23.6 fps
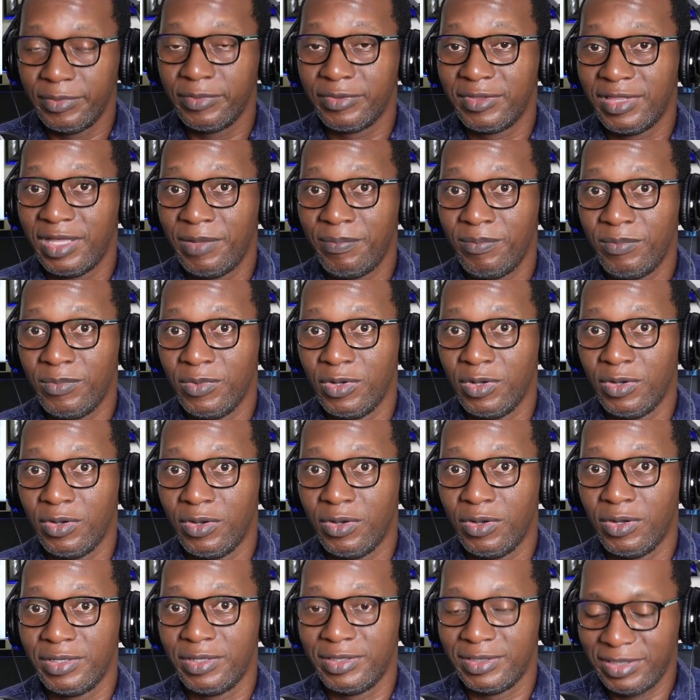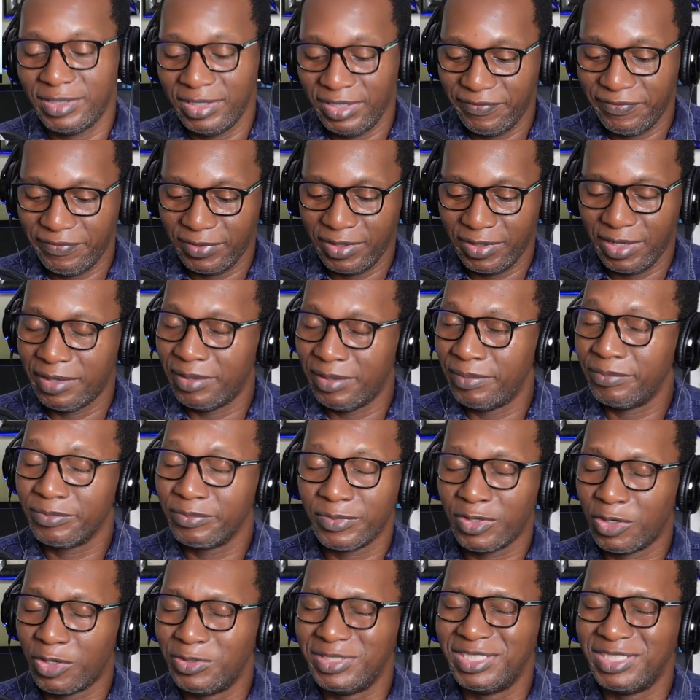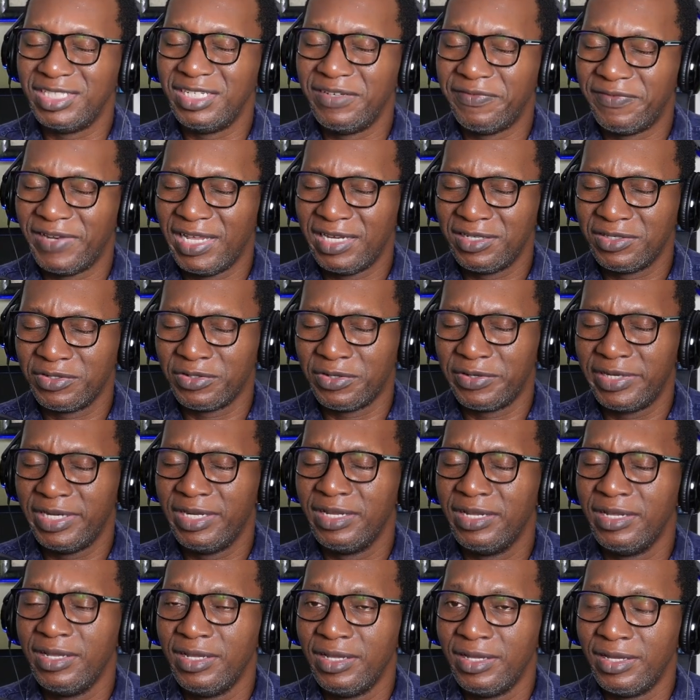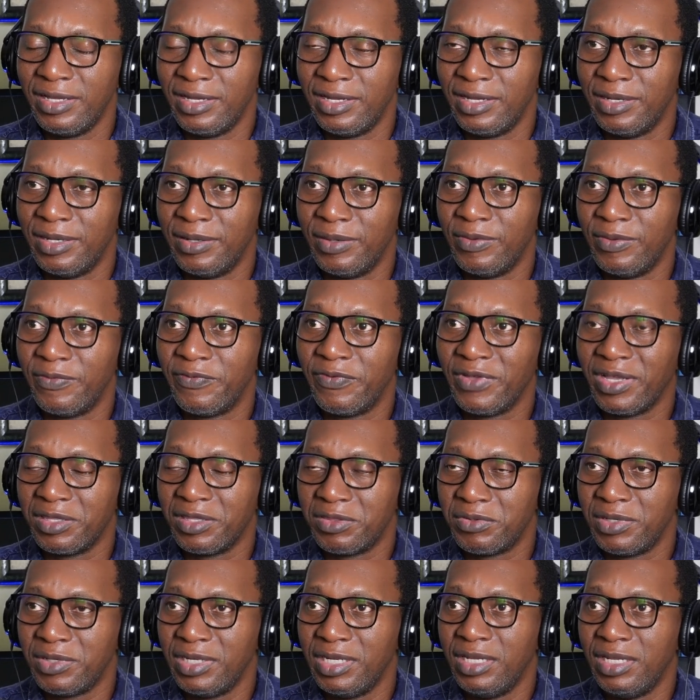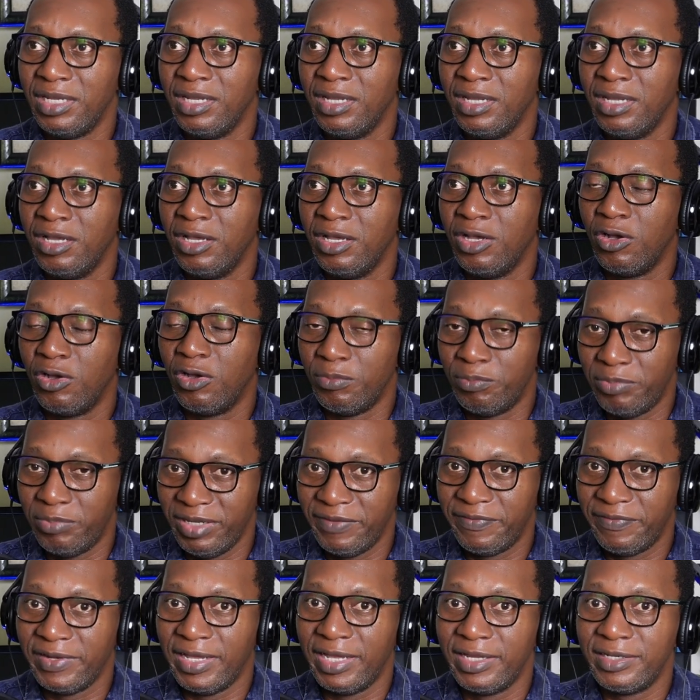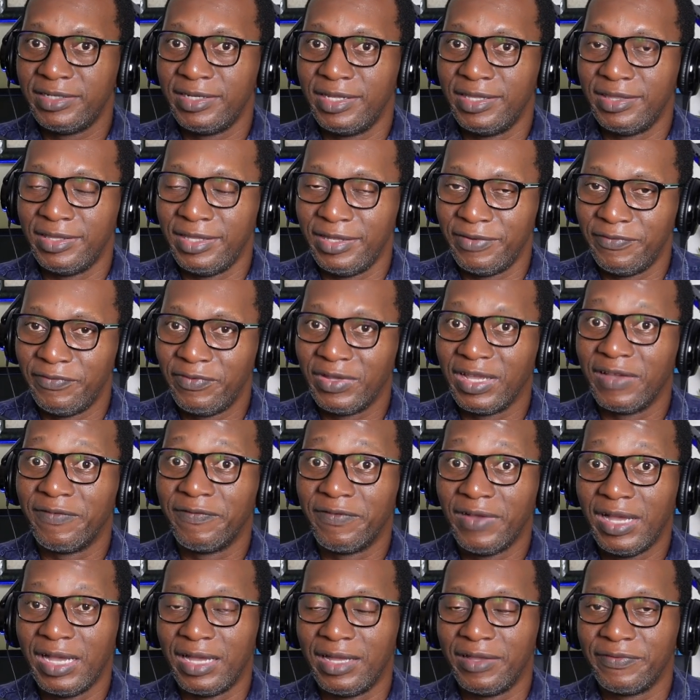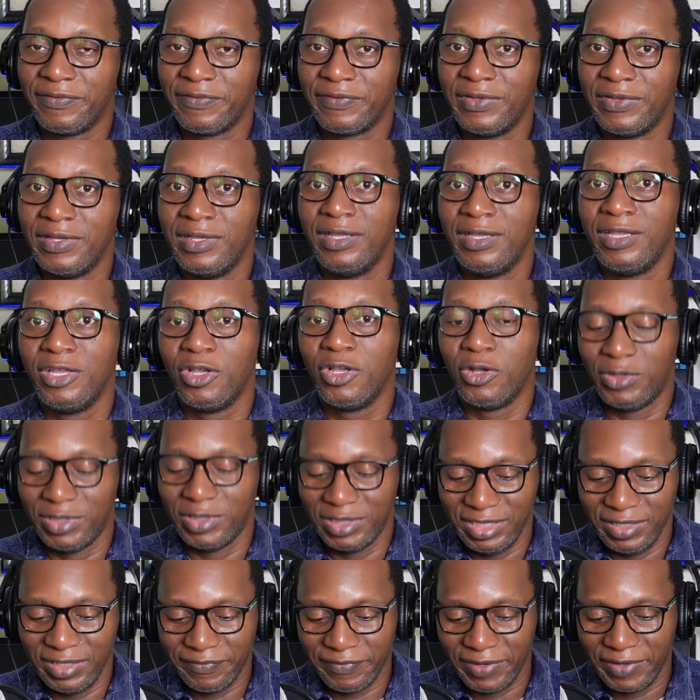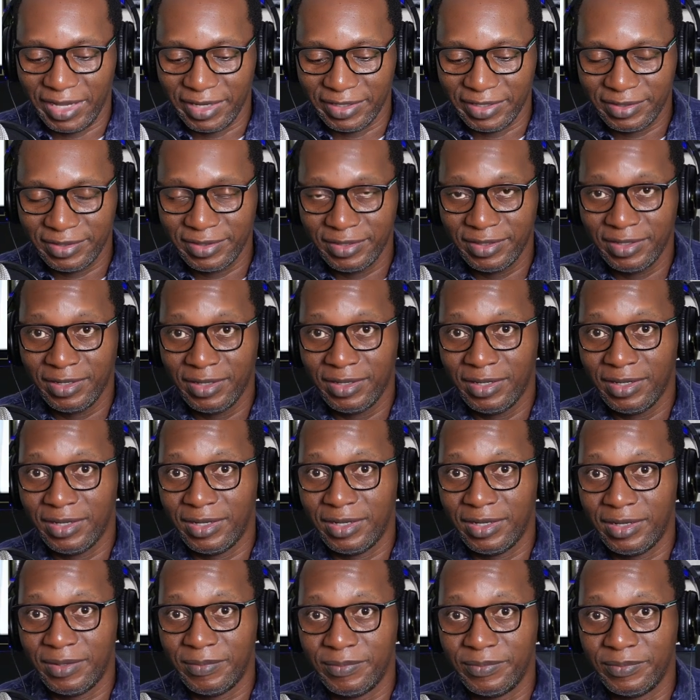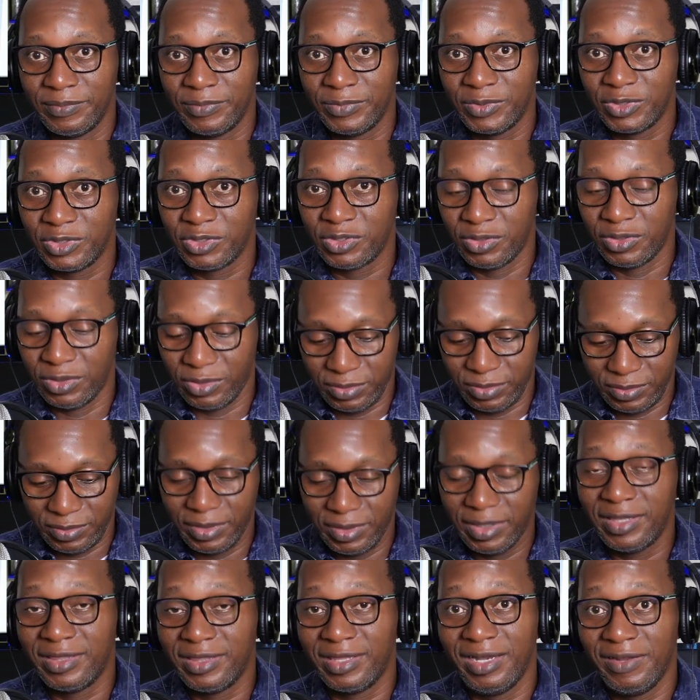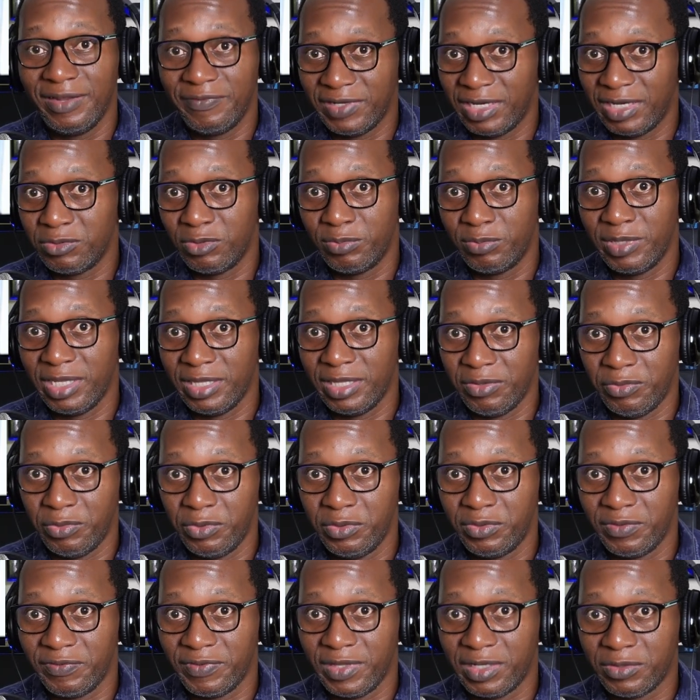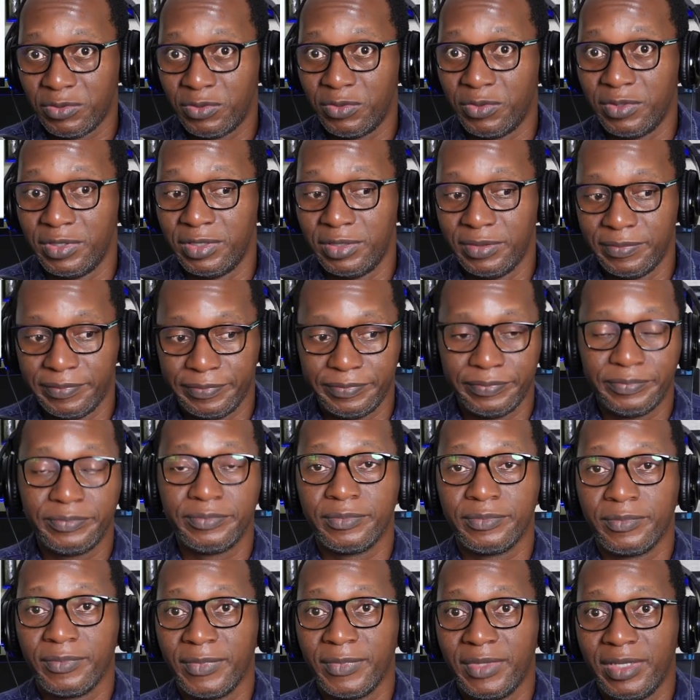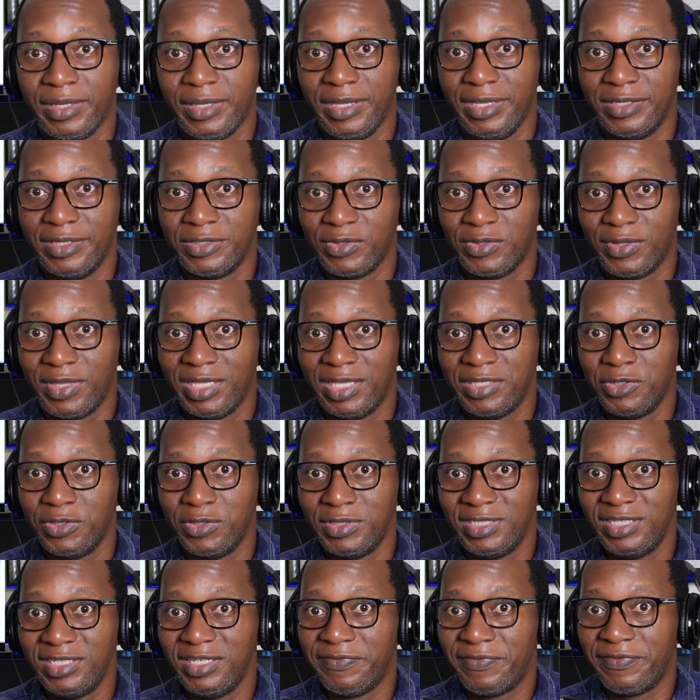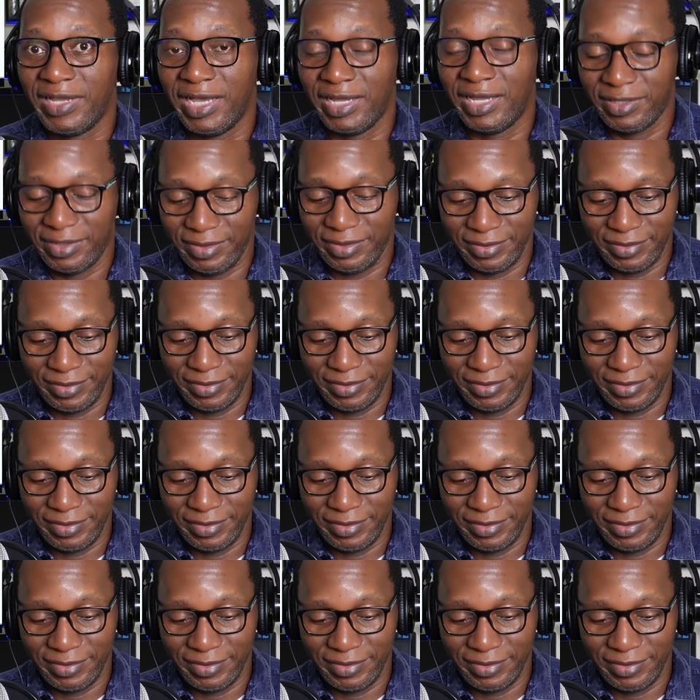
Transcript: thumb on G flat, sorry, finger 3 on B flat, and then finger 5 on D flat. So in the left hand, we'll play the root of that chord. Okay, so that's your G flat.